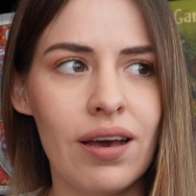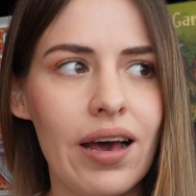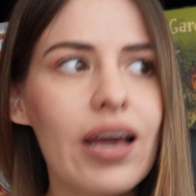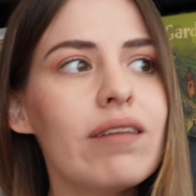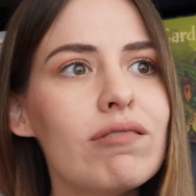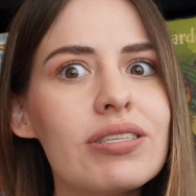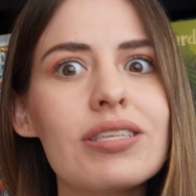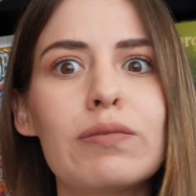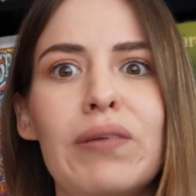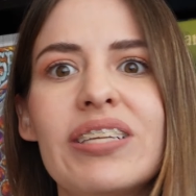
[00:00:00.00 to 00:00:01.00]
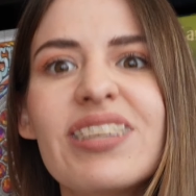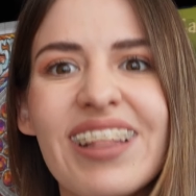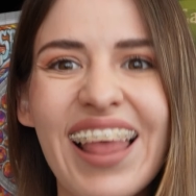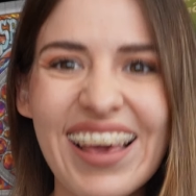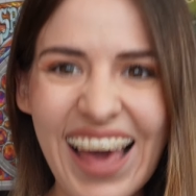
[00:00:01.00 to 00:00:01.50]
I was
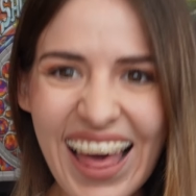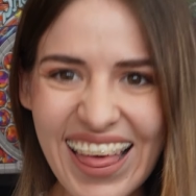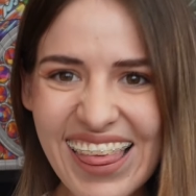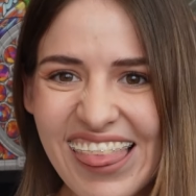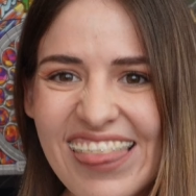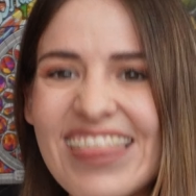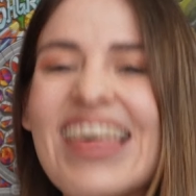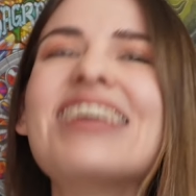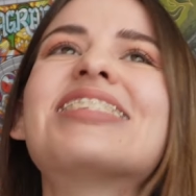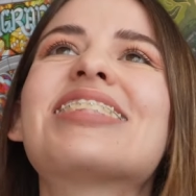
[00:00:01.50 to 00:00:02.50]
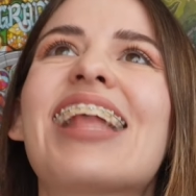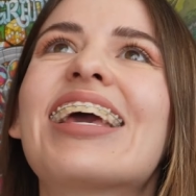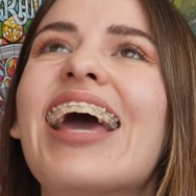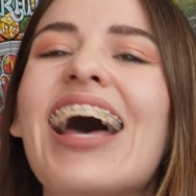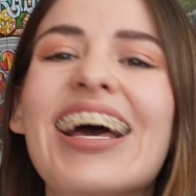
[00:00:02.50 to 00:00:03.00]
expecting like this,
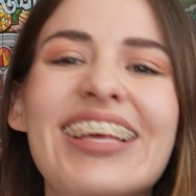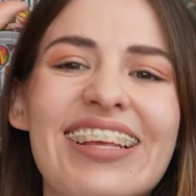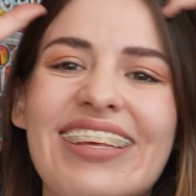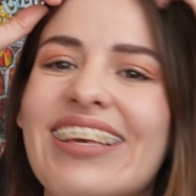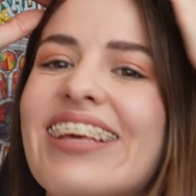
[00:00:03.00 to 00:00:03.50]
like a